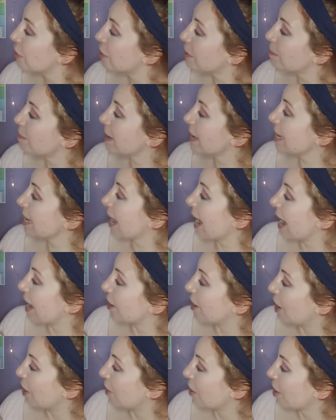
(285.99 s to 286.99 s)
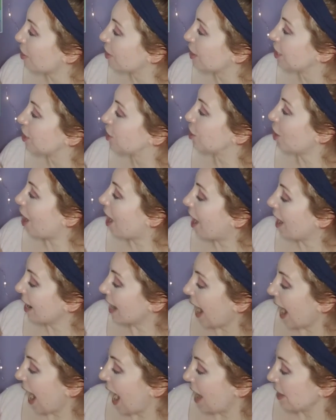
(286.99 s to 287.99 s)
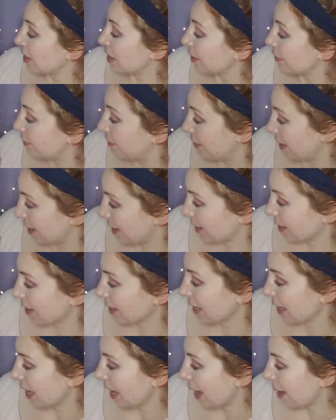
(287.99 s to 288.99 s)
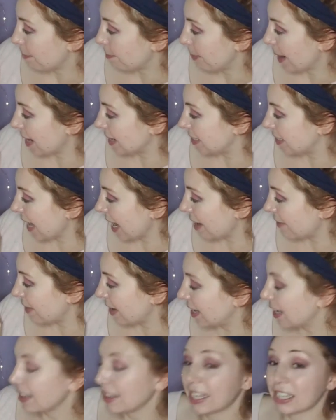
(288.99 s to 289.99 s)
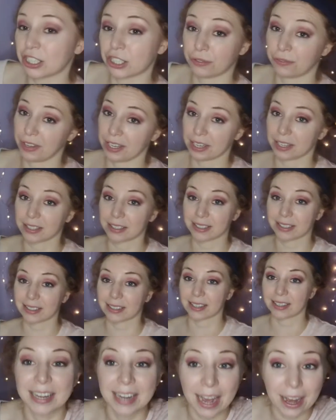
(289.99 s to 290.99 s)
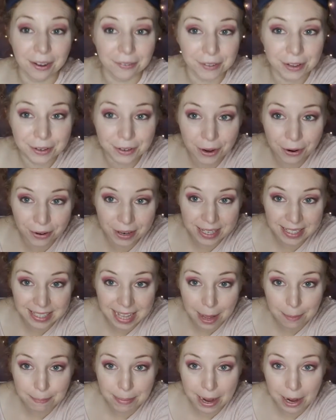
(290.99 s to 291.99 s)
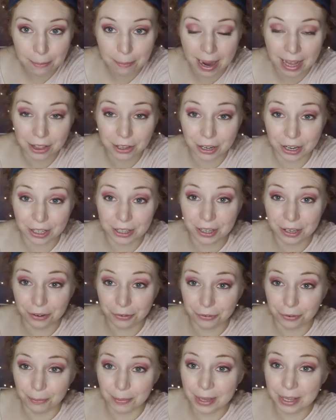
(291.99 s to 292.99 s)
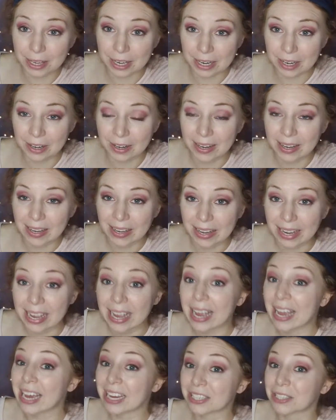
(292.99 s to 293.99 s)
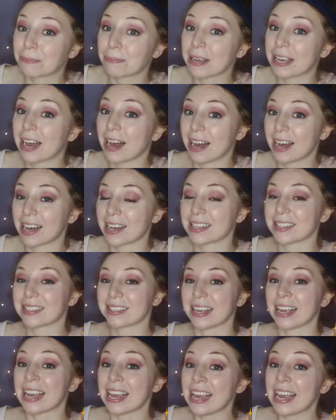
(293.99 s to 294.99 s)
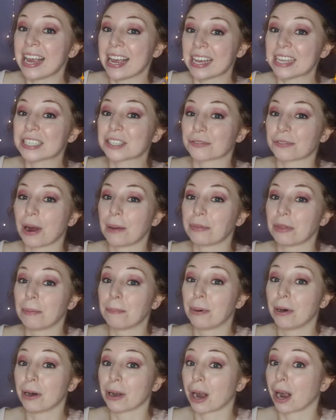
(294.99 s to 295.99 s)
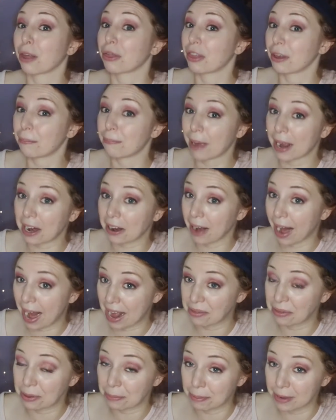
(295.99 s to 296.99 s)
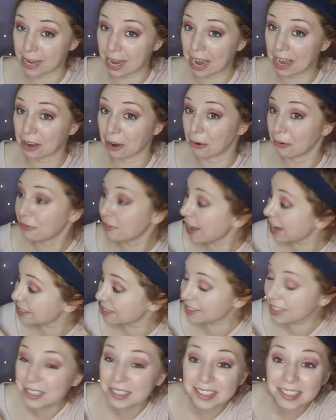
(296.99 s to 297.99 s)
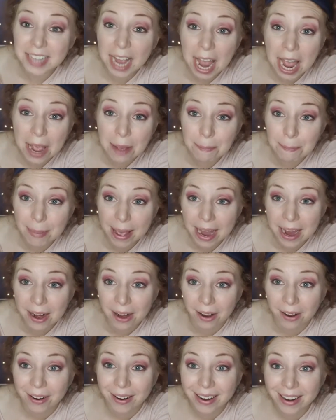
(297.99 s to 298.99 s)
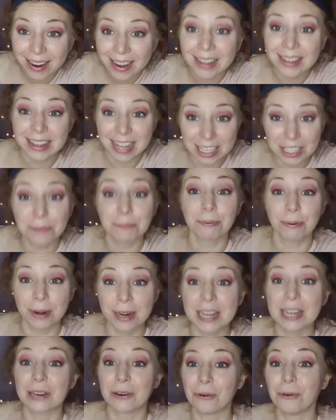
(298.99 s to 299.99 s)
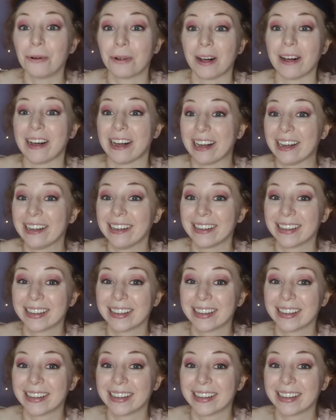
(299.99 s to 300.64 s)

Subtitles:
the Piano, the Dog, and the Fiddle by David Litchfield. Now, if you notice that bear might look a little familiar, it's because he is from the book The Bear and the Piano. That's the same bear. That's pretty cool, huh?